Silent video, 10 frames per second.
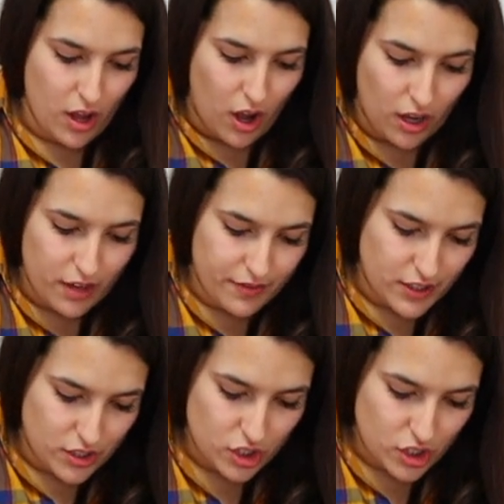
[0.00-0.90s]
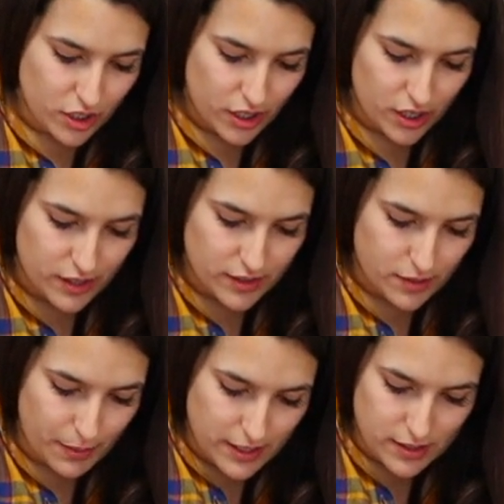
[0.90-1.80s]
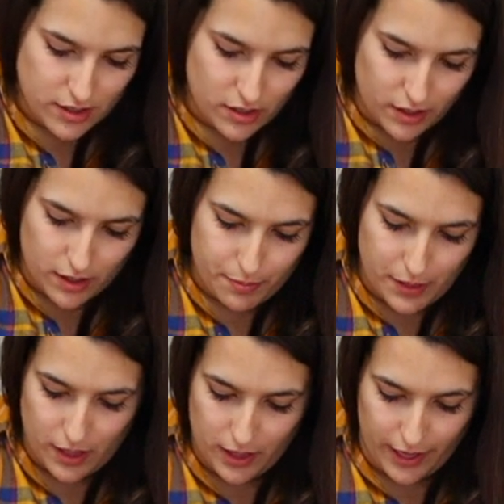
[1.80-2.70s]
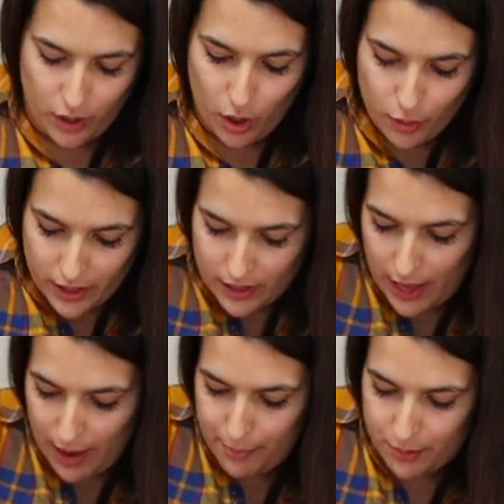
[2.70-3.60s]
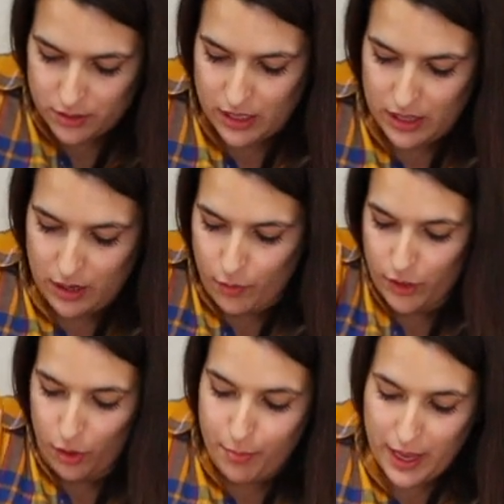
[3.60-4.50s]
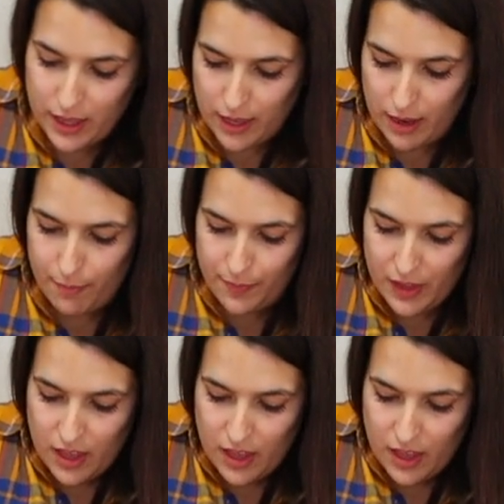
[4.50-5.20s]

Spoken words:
all of this sugar and spices are going to be like coating the apples, and then when you bake them,